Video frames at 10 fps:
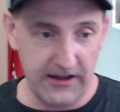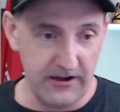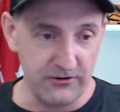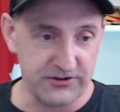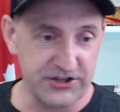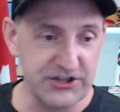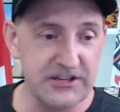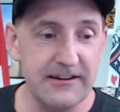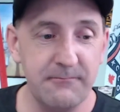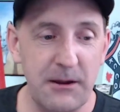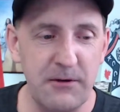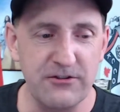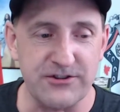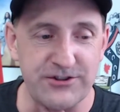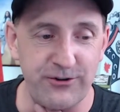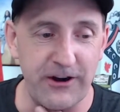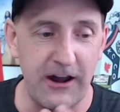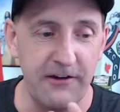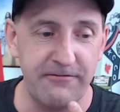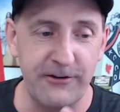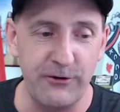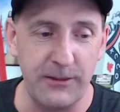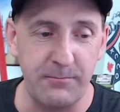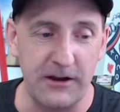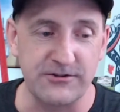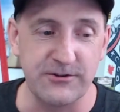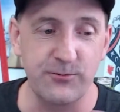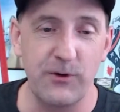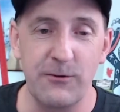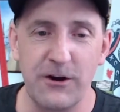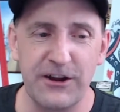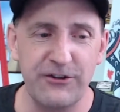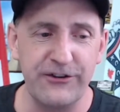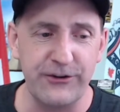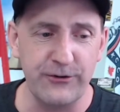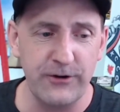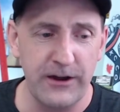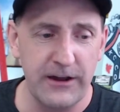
I'll maybe I'll just show a, a, few of the pictures. What I want you to do